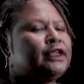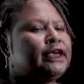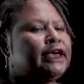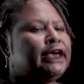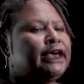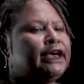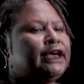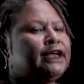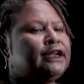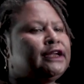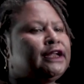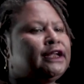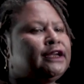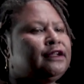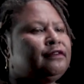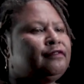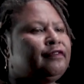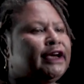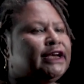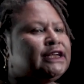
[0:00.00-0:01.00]
And the
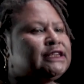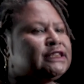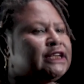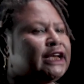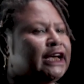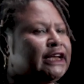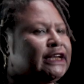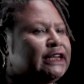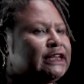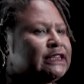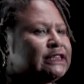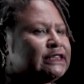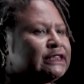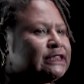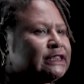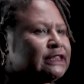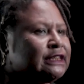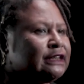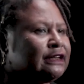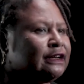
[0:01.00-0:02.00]
divisor
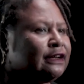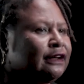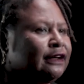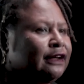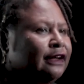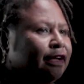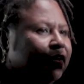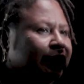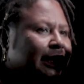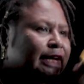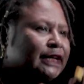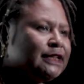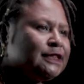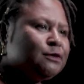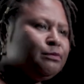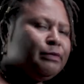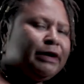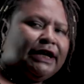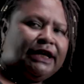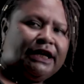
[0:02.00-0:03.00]
is x
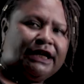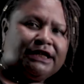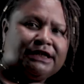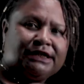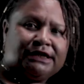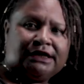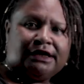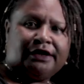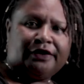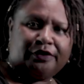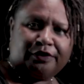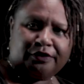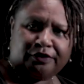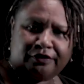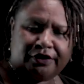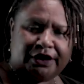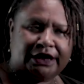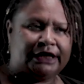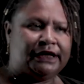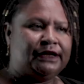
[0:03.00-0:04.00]
minus
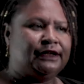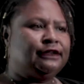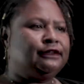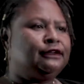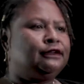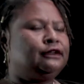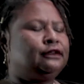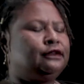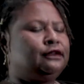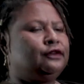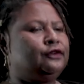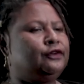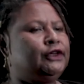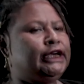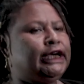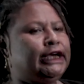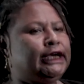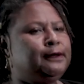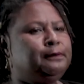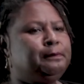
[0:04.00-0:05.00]
3.
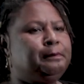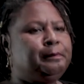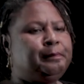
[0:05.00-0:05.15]
Okay?